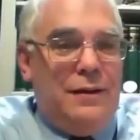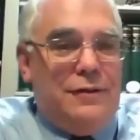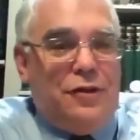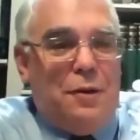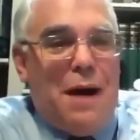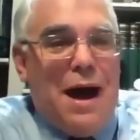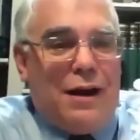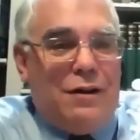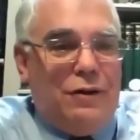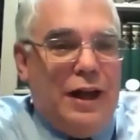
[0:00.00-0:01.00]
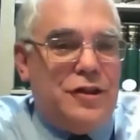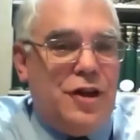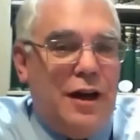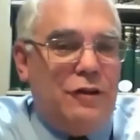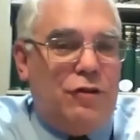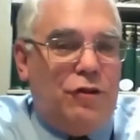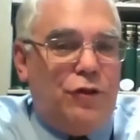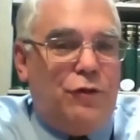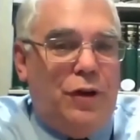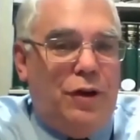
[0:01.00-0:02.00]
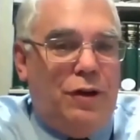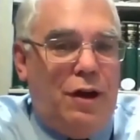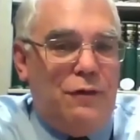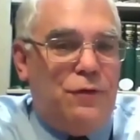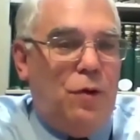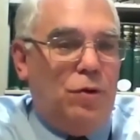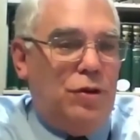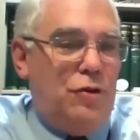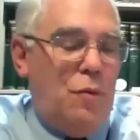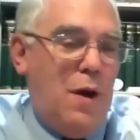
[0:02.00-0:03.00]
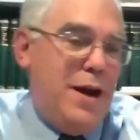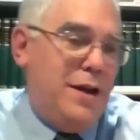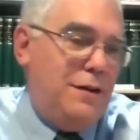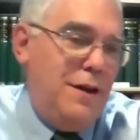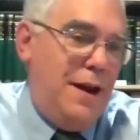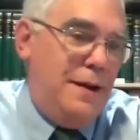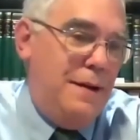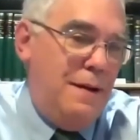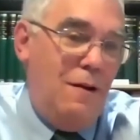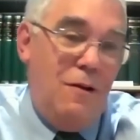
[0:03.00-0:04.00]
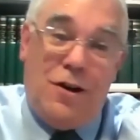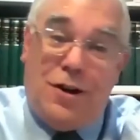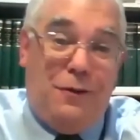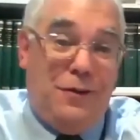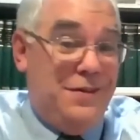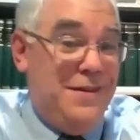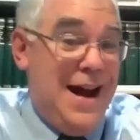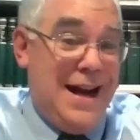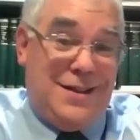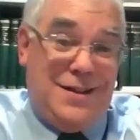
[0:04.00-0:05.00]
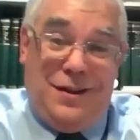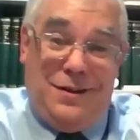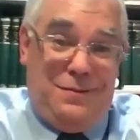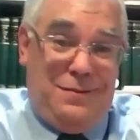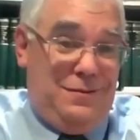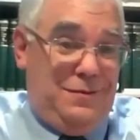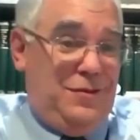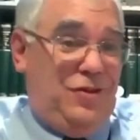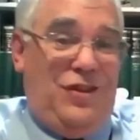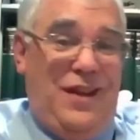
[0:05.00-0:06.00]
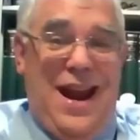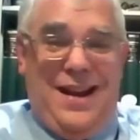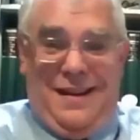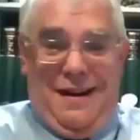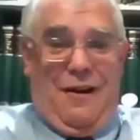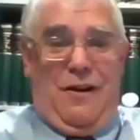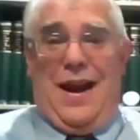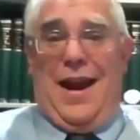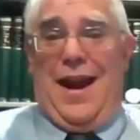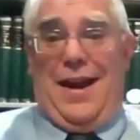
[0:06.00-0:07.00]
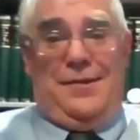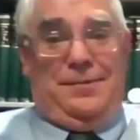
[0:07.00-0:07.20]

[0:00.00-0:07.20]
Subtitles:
the debacle at Chancellorsville unfolded the way it did. Hooker is not going to stand there and